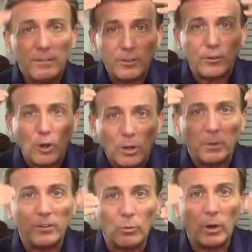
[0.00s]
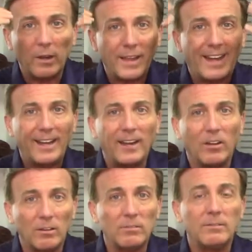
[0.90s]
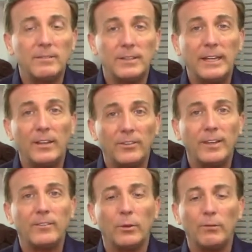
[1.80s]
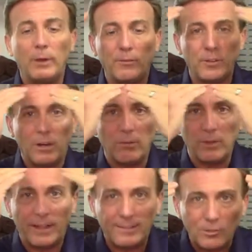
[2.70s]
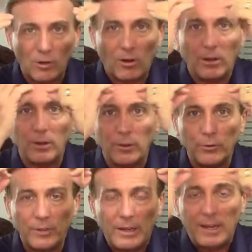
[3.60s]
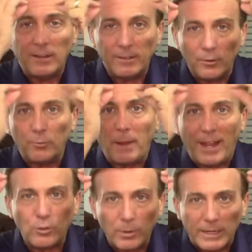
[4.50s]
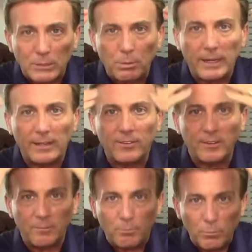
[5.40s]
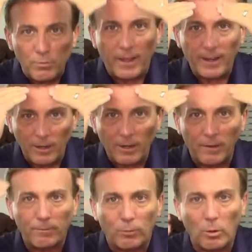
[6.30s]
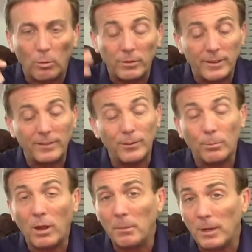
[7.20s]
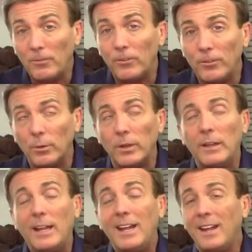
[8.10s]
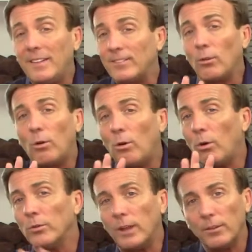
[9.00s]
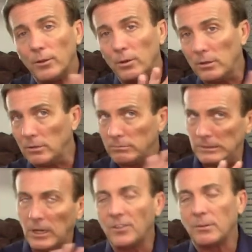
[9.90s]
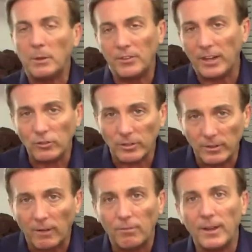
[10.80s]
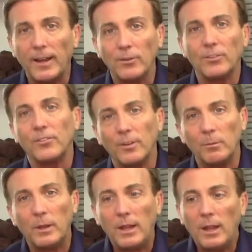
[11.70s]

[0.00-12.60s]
determines where that hair is. And so if you have to cover that scar or those bad transplants and move that hairline forward, then you probably have to do it. And that's a whole nother customization of a hair system